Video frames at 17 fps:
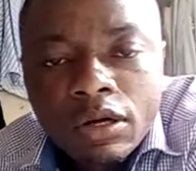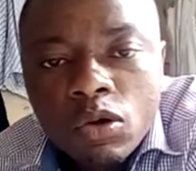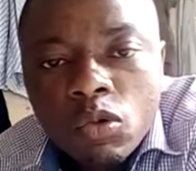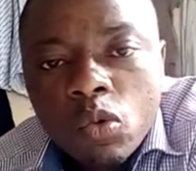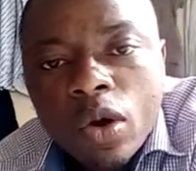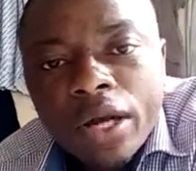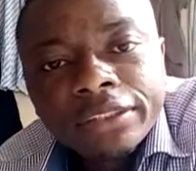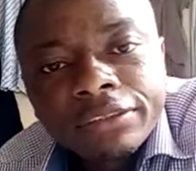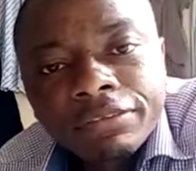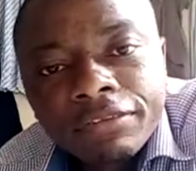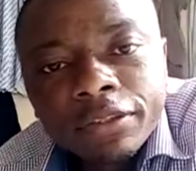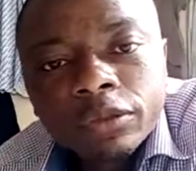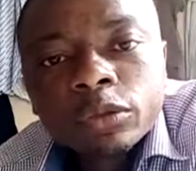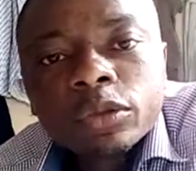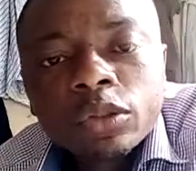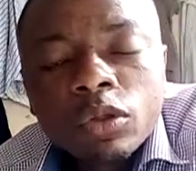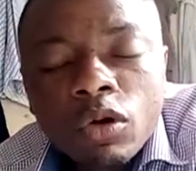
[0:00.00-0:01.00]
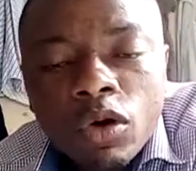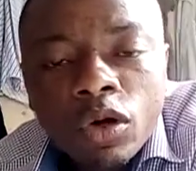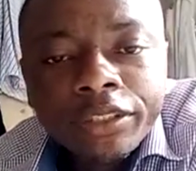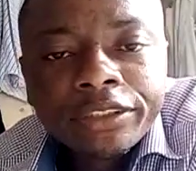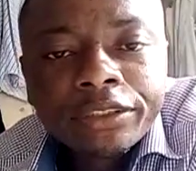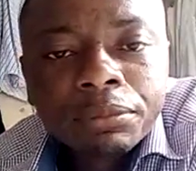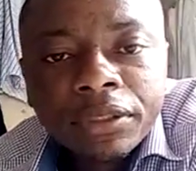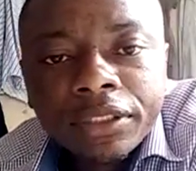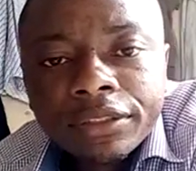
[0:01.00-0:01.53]
Whitefield
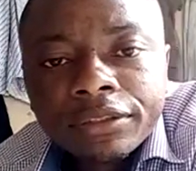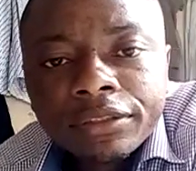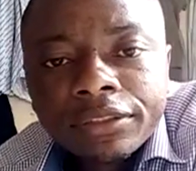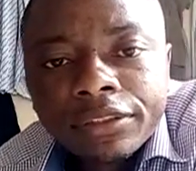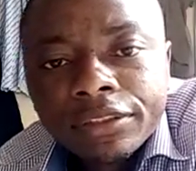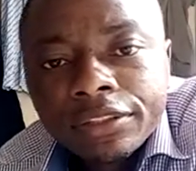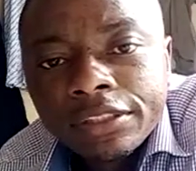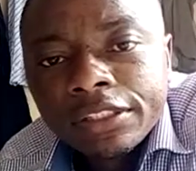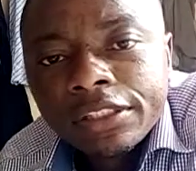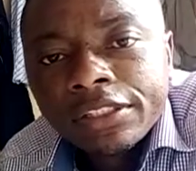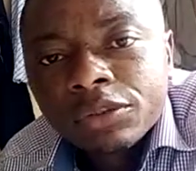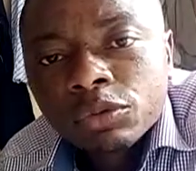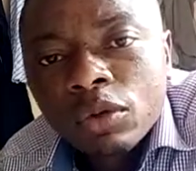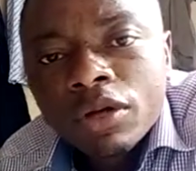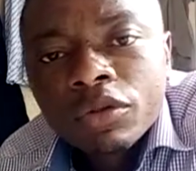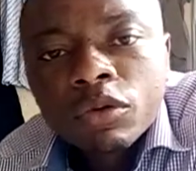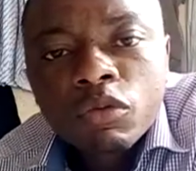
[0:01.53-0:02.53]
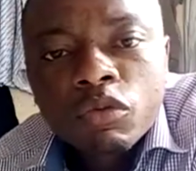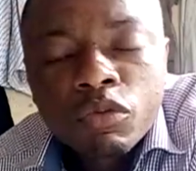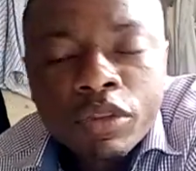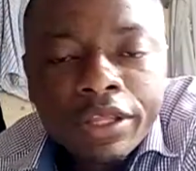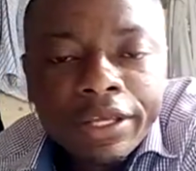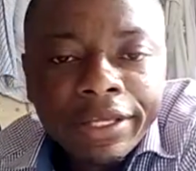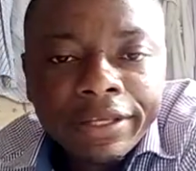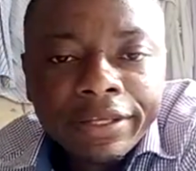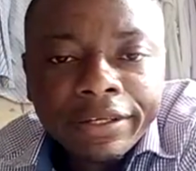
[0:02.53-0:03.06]
ointment is one of
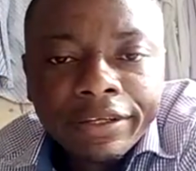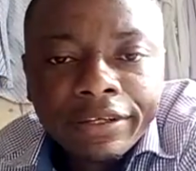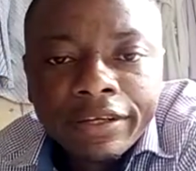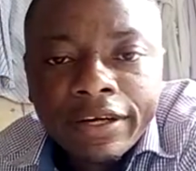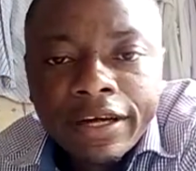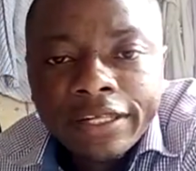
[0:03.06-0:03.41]
the